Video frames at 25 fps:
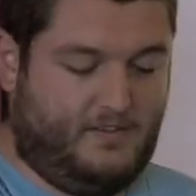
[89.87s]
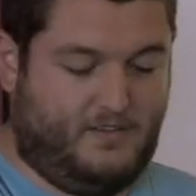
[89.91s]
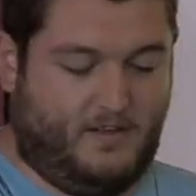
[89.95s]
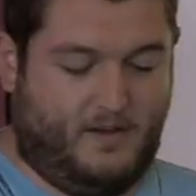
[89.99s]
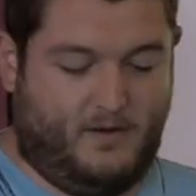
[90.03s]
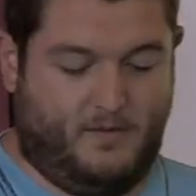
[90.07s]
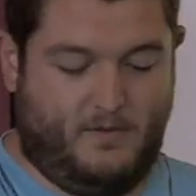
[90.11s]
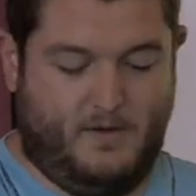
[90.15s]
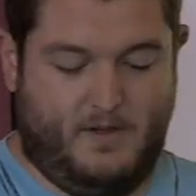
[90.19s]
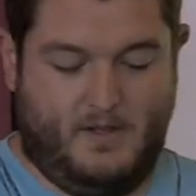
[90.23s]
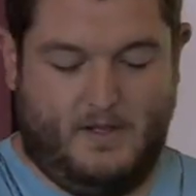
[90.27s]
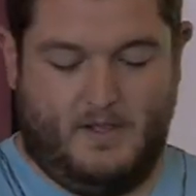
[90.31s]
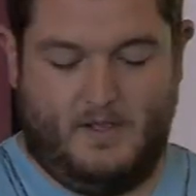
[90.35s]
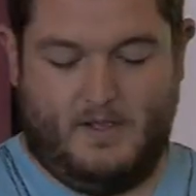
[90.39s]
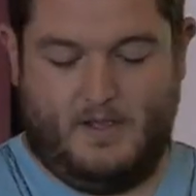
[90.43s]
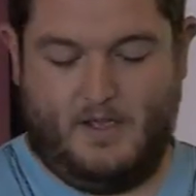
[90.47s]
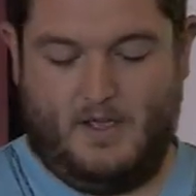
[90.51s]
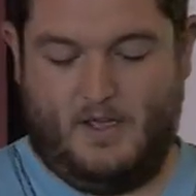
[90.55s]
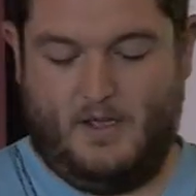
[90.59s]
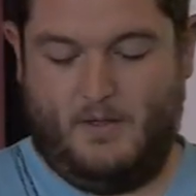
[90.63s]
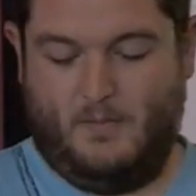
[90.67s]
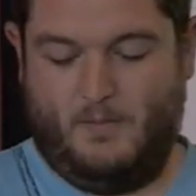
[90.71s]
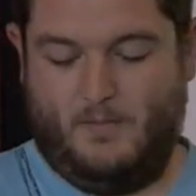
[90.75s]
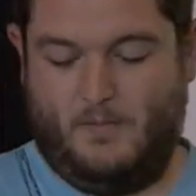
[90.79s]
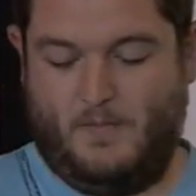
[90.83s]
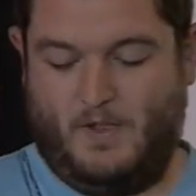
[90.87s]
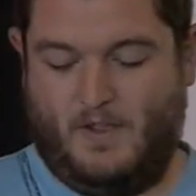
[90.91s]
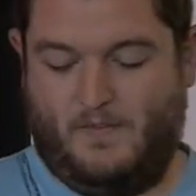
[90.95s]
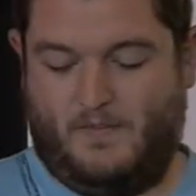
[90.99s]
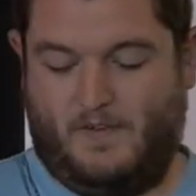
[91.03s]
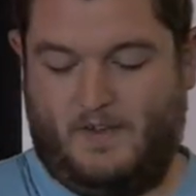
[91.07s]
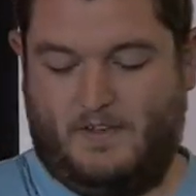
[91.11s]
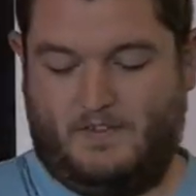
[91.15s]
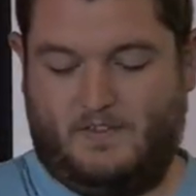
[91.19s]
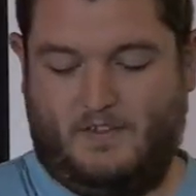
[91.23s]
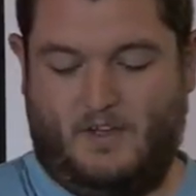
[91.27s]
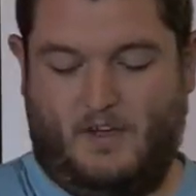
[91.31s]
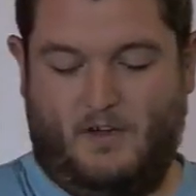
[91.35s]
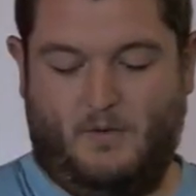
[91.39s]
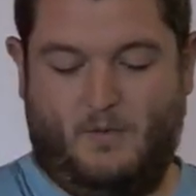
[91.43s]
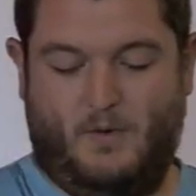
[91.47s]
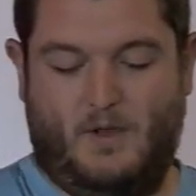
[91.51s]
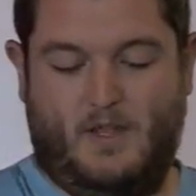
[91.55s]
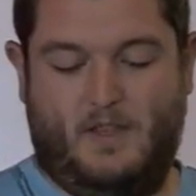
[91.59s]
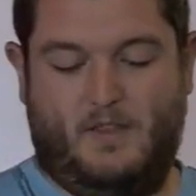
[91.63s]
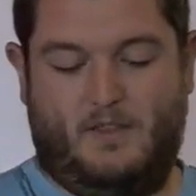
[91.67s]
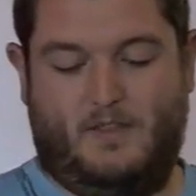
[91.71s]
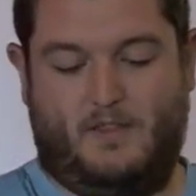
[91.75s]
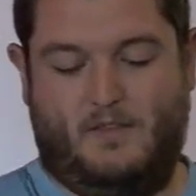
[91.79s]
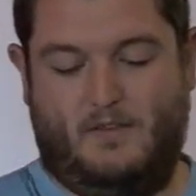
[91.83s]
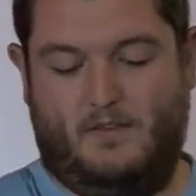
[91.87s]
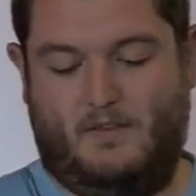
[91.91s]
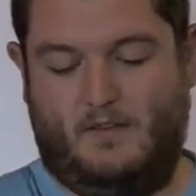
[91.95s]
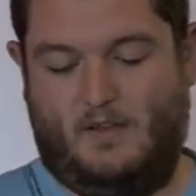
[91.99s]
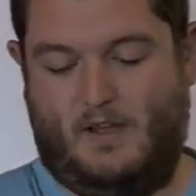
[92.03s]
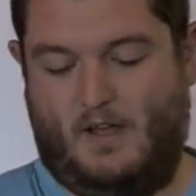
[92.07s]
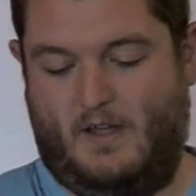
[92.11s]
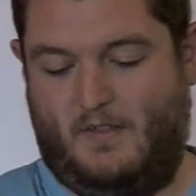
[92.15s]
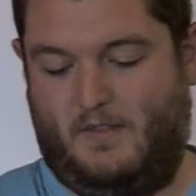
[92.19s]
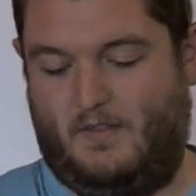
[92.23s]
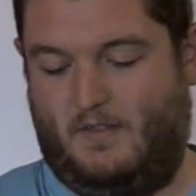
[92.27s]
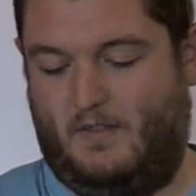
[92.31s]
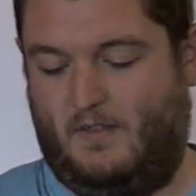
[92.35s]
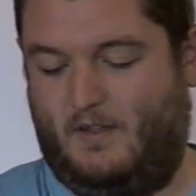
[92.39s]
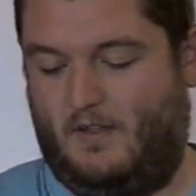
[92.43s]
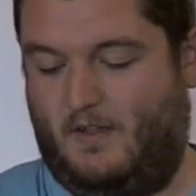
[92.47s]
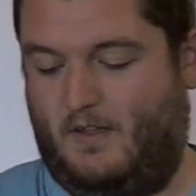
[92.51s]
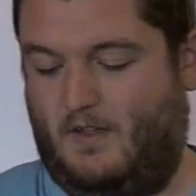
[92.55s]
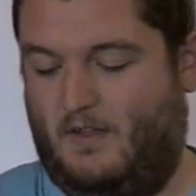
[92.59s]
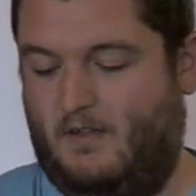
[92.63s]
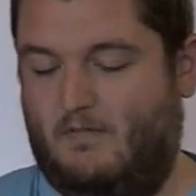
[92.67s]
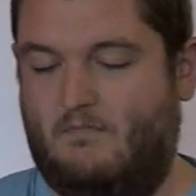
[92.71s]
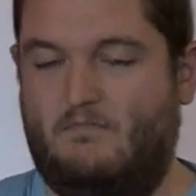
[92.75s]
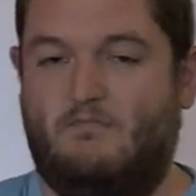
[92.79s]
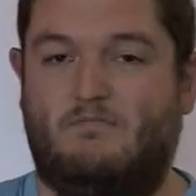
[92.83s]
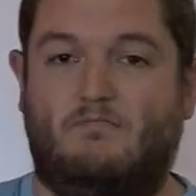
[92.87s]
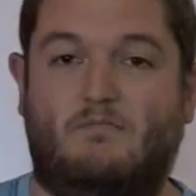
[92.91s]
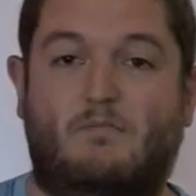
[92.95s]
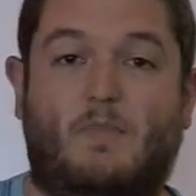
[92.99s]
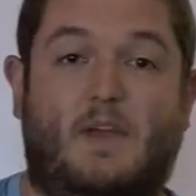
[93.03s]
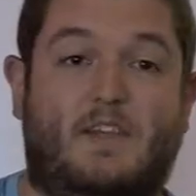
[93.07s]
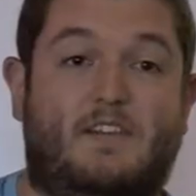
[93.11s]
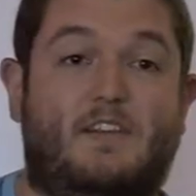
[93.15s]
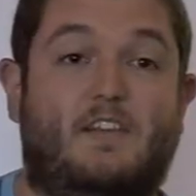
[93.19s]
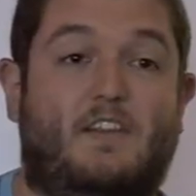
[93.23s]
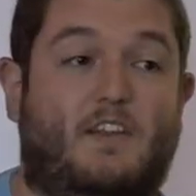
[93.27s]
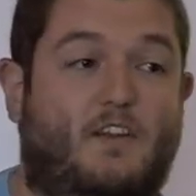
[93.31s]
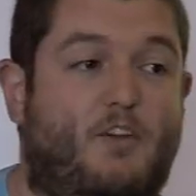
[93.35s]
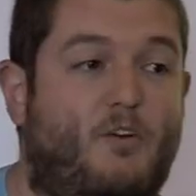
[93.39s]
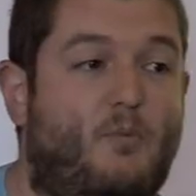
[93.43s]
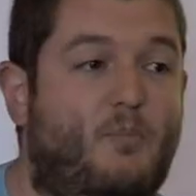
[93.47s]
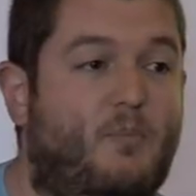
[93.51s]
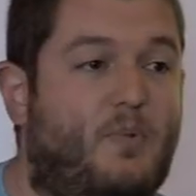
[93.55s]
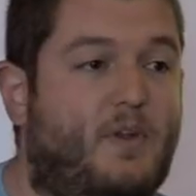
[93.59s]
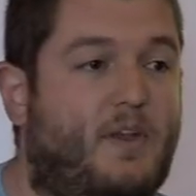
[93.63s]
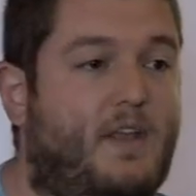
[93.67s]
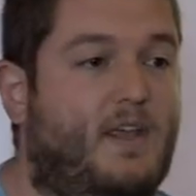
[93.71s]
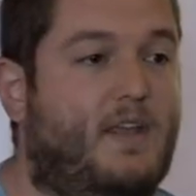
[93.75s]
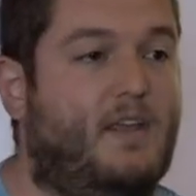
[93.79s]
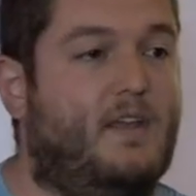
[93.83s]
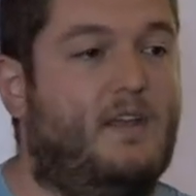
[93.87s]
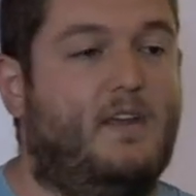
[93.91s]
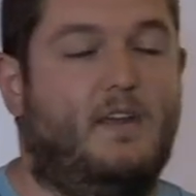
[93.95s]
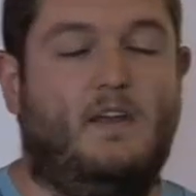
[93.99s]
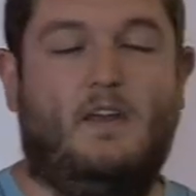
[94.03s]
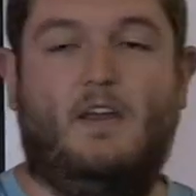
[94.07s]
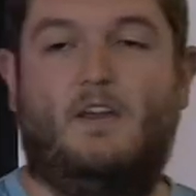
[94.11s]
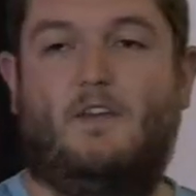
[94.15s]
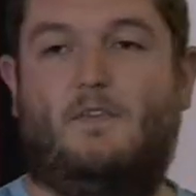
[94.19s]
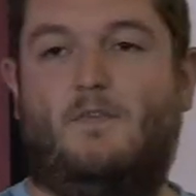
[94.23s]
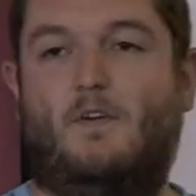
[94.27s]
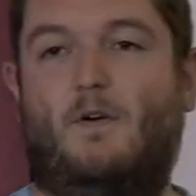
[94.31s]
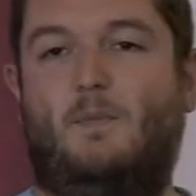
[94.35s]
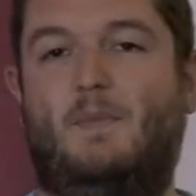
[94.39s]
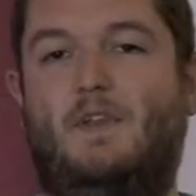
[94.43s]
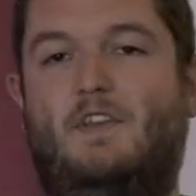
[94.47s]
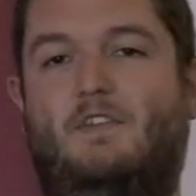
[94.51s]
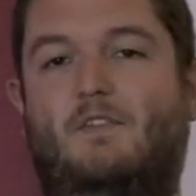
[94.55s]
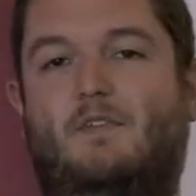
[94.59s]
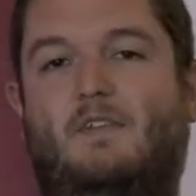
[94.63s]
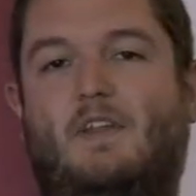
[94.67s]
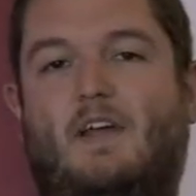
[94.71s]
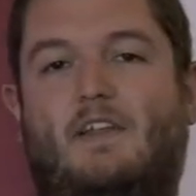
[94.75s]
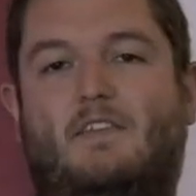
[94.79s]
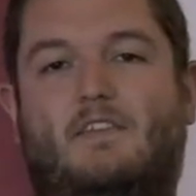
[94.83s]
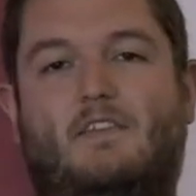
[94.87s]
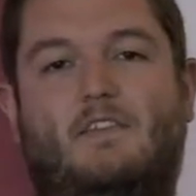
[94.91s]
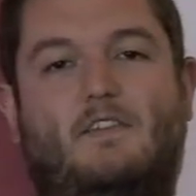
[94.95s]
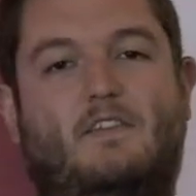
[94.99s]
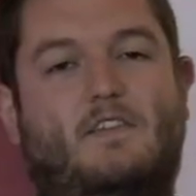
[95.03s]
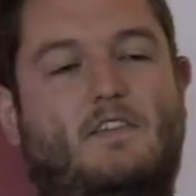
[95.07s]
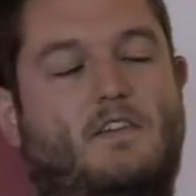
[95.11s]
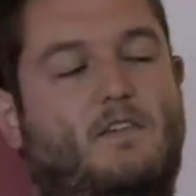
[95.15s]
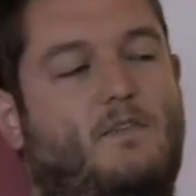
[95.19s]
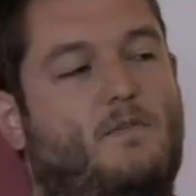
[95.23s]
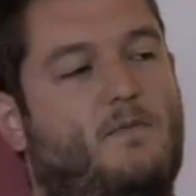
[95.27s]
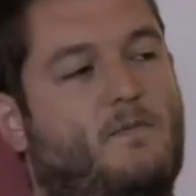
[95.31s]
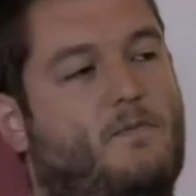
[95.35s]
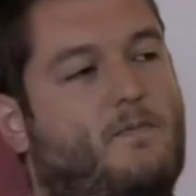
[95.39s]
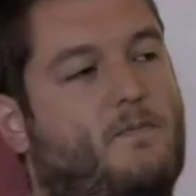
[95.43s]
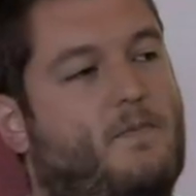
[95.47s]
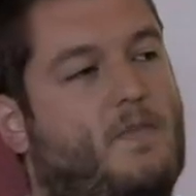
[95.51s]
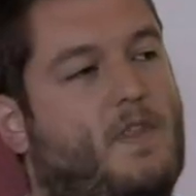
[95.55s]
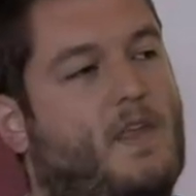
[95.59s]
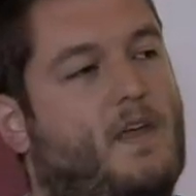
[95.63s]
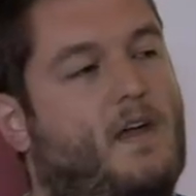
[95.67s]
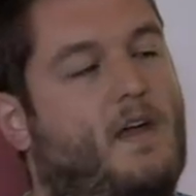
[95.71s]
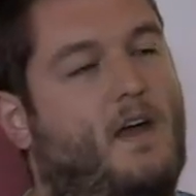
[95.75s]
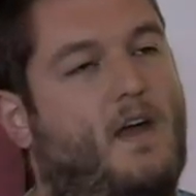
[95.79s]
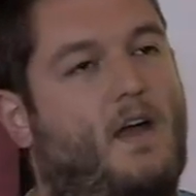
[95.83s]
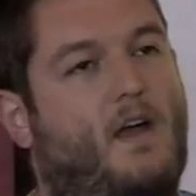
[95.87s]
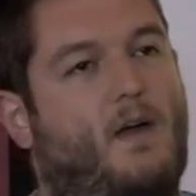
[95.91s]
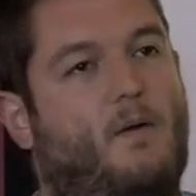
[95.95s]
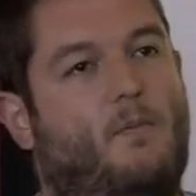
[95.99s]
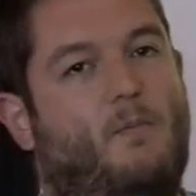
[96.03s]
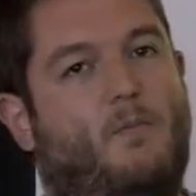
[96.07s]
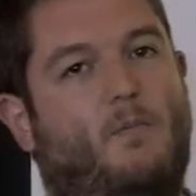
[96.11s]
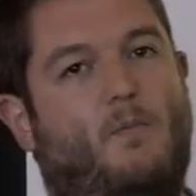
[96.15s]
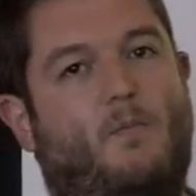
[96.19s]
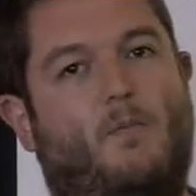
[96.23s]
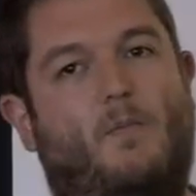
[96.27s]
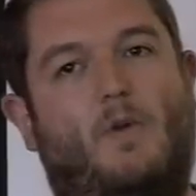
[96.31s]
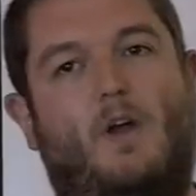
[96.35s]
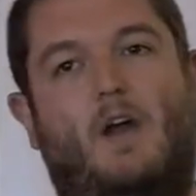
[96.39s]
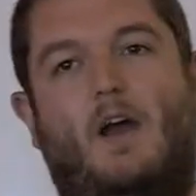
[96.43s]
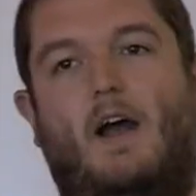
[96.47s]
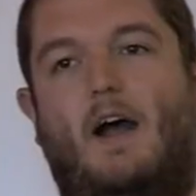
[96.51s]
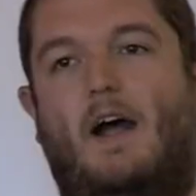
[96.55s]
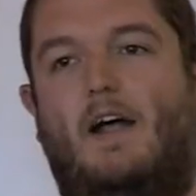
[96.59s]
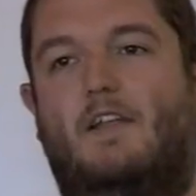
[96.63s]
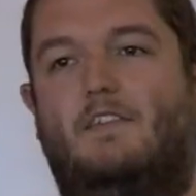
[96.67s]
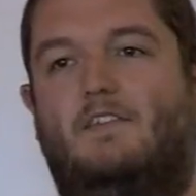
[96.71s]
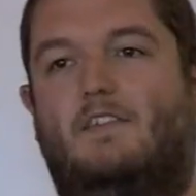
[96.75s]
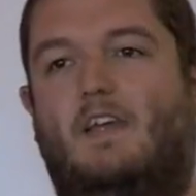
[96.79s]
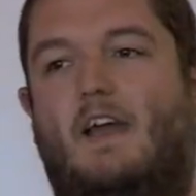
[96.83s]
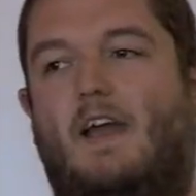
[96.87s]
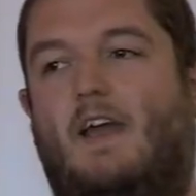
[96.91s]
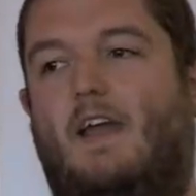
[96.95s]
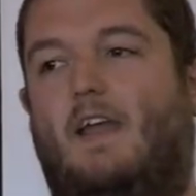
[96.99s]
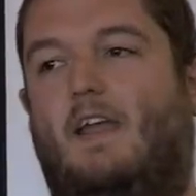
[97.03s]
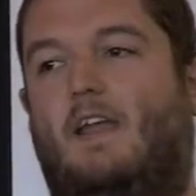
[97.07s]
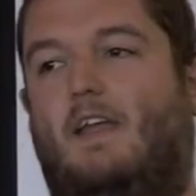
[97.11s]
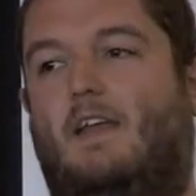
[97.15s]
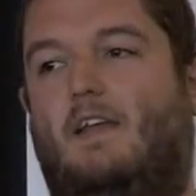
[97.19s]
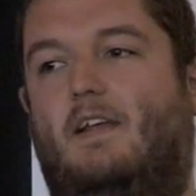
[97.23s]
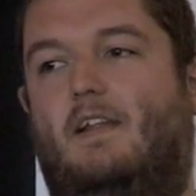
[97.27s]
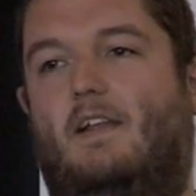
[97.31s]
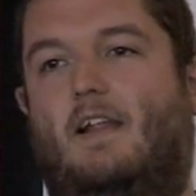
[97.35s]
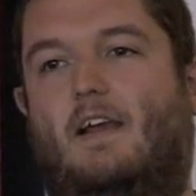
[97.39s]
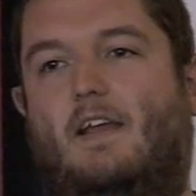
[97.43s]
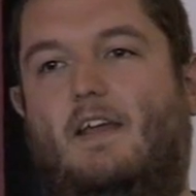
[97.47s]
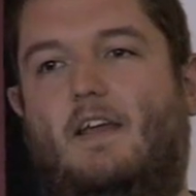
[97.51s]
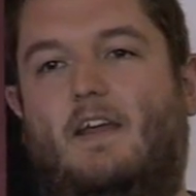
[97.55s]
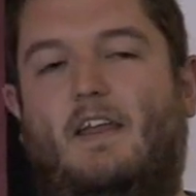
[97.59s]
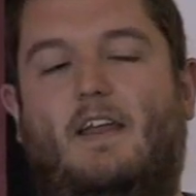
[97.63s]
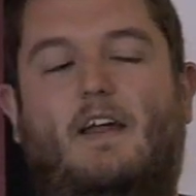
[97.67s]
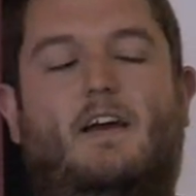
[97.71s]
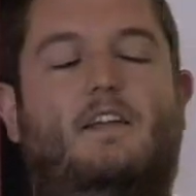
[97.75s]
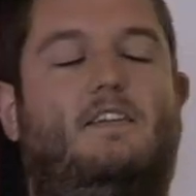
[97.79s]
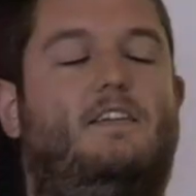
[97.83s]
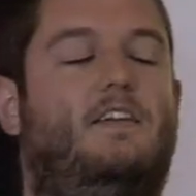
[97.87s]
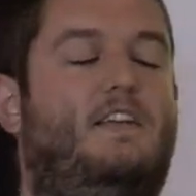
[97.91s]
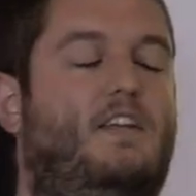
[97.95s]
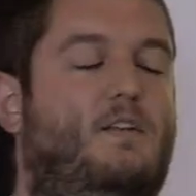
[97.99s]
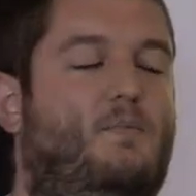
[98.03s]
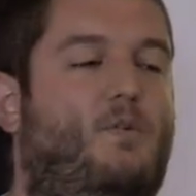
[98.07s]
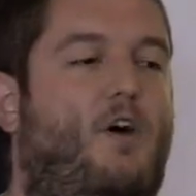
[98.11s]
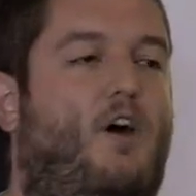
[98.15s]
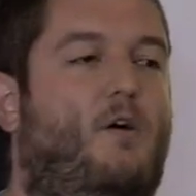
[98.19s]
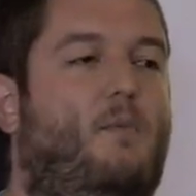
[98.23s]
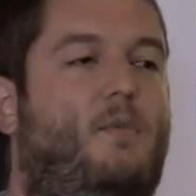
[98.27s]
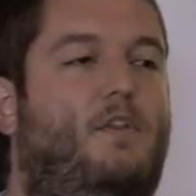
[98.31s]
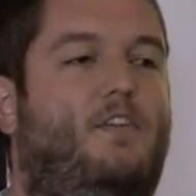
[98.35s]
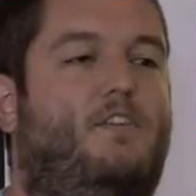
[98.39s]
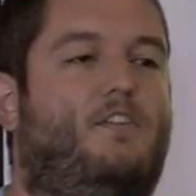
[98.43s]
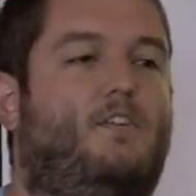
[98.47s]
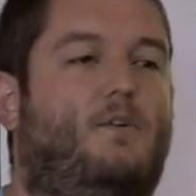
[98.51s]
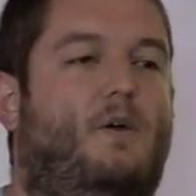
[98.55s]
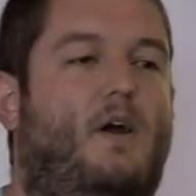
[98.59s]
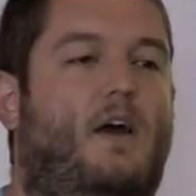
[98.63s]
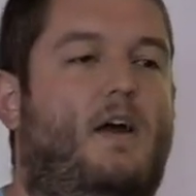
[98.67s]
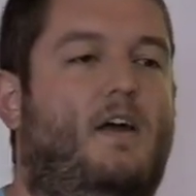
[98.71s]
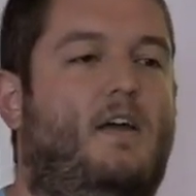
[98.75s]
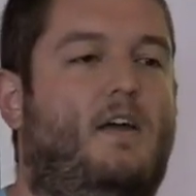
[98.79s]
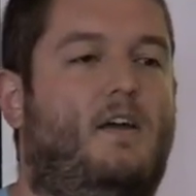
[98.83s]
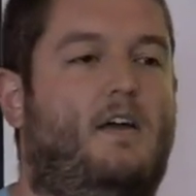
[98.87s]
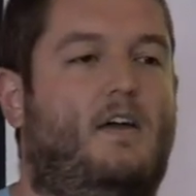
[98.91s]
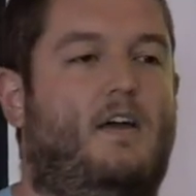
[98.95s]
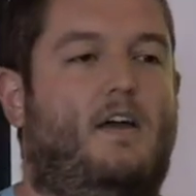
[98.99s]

So um, if I start with uh, uh basically the company, it was formed in 2002 um, as a like an IT department to a,